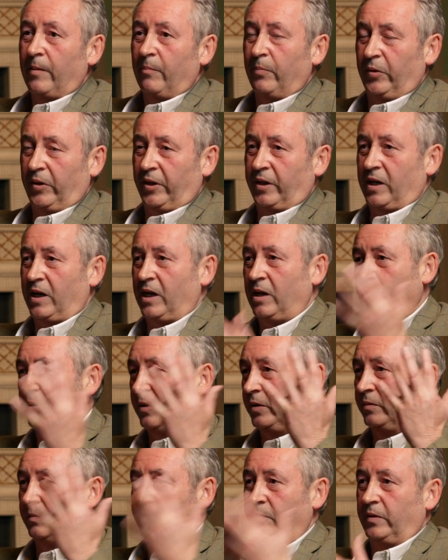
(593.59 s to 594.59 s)
But the
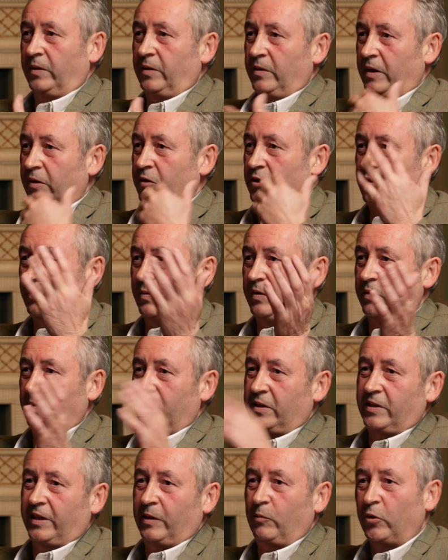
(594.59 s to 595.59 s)
camera, it's,
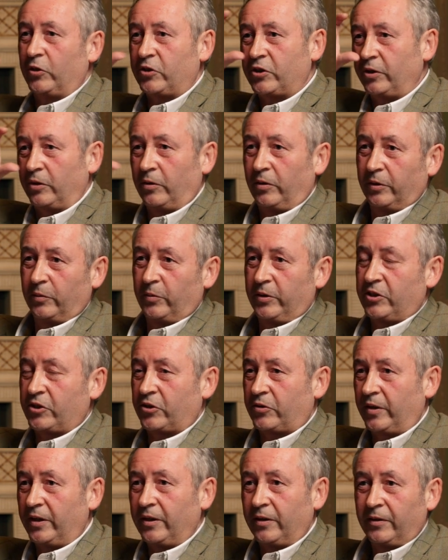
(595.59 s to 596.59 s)
it's like watching it on the wee
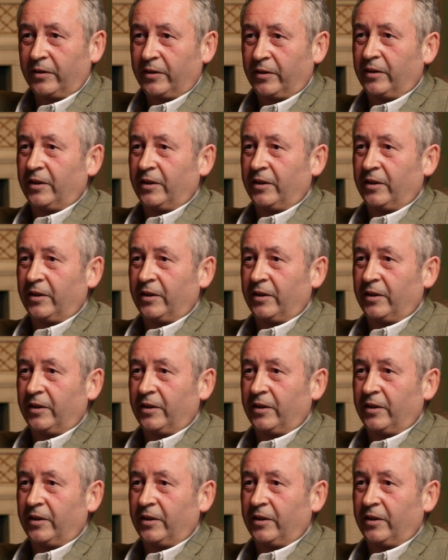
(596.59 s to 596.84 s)
screen.